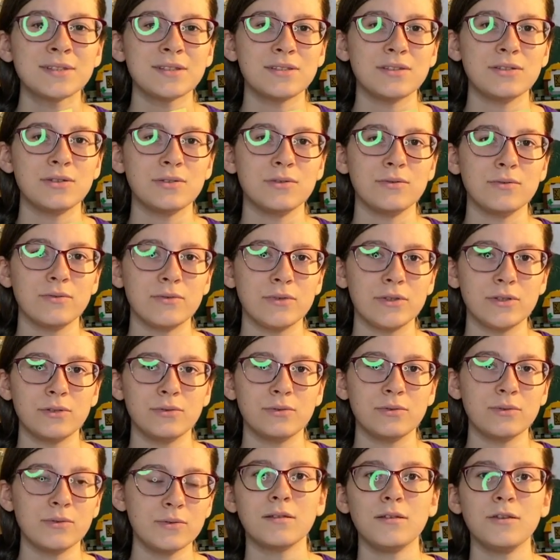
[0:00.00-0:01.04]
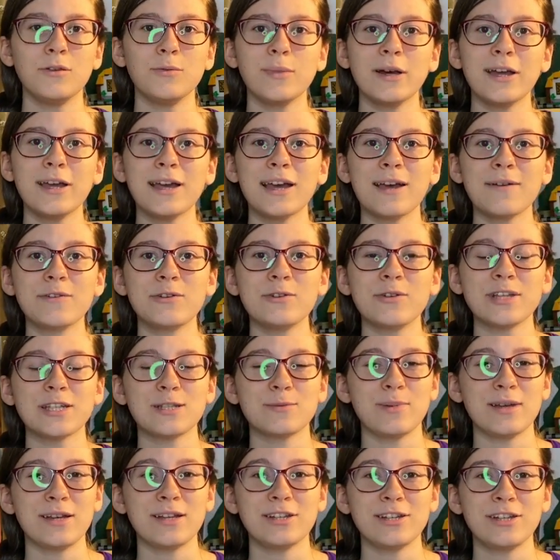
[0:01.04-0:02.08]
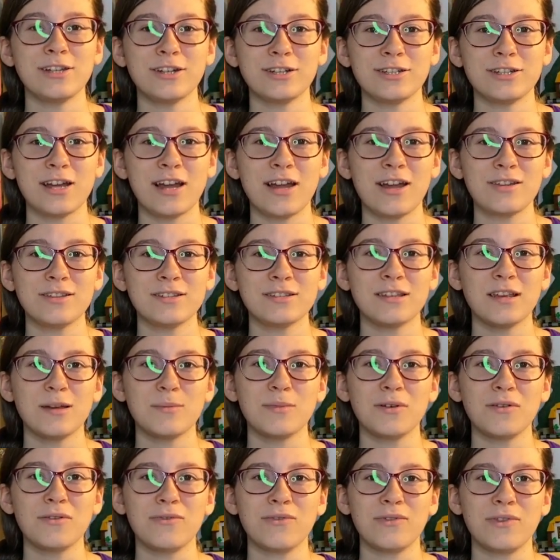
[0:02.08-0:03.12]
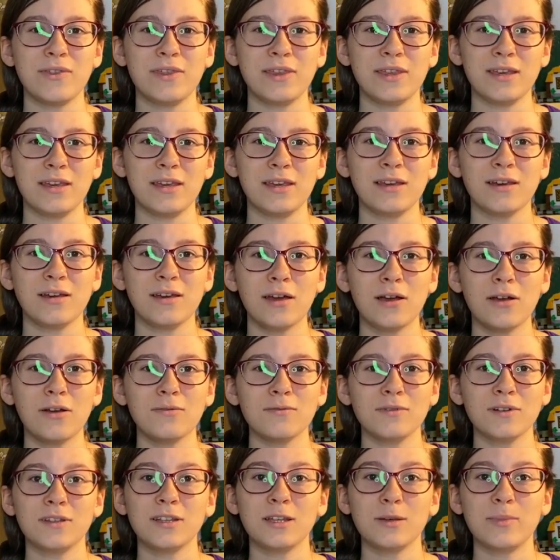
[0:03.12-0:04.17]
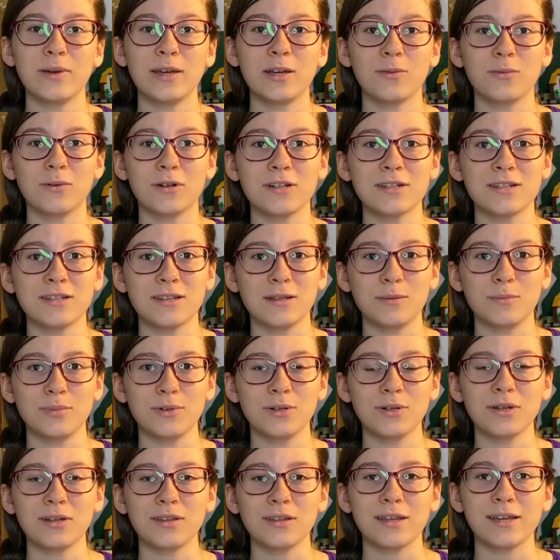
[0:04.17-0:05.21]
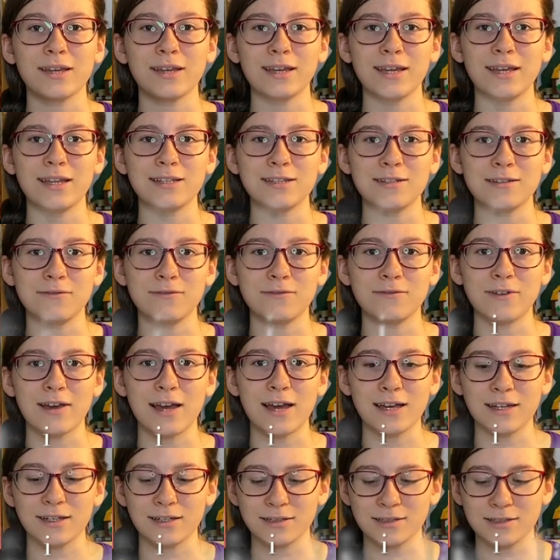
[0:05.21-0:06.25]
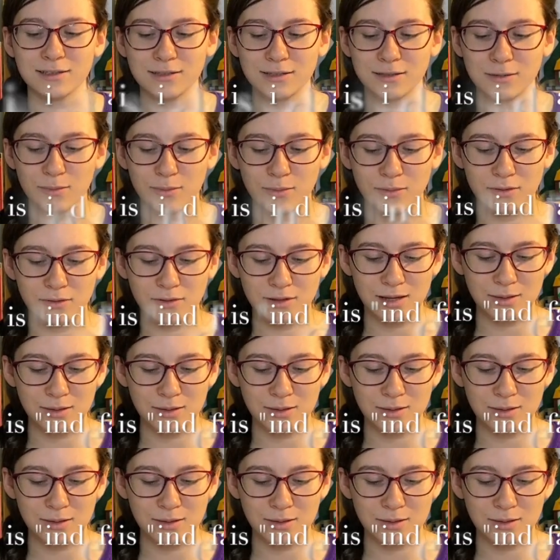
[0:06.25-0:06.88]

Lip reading: to use. You might have to explain to your child some of the really big words in the book, like indefatigable.